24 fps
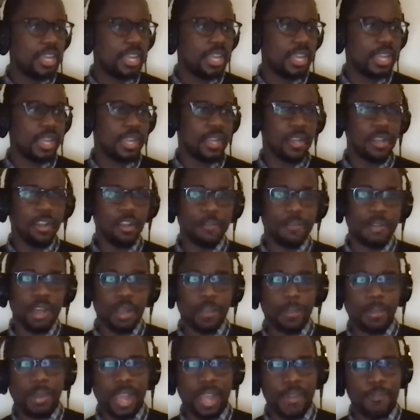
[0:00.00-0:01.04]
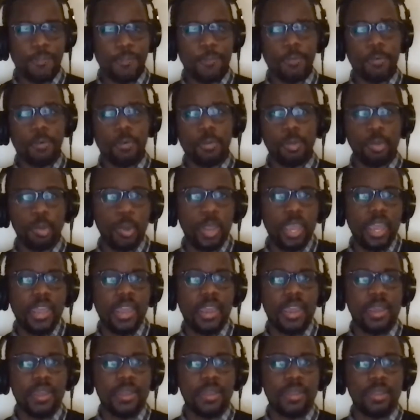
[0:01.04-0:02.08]
uh, of our platform
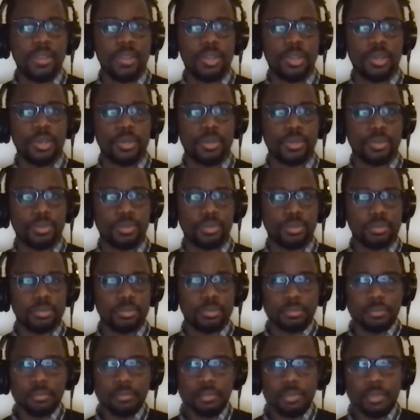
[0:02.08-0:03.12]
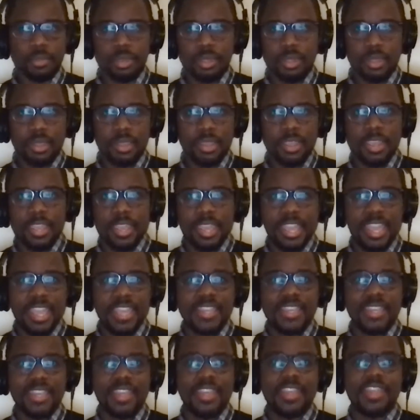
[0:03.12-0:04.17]
where you know
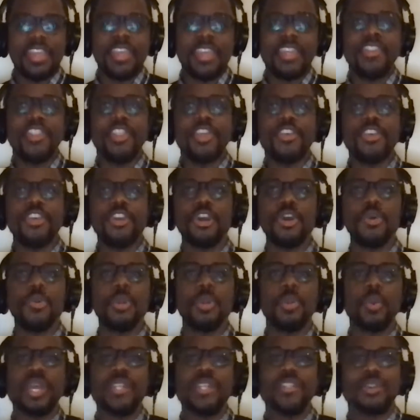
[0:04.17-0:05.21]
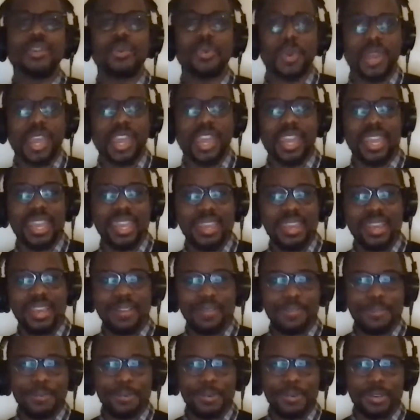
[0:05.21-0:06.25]
in the year we went away
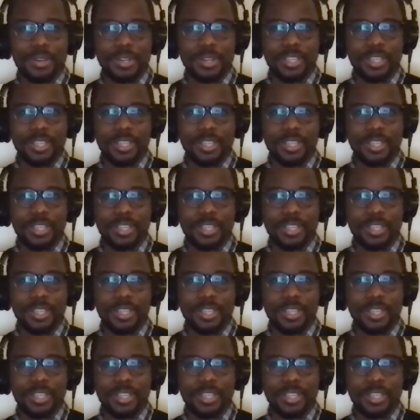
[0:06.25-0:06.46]
for a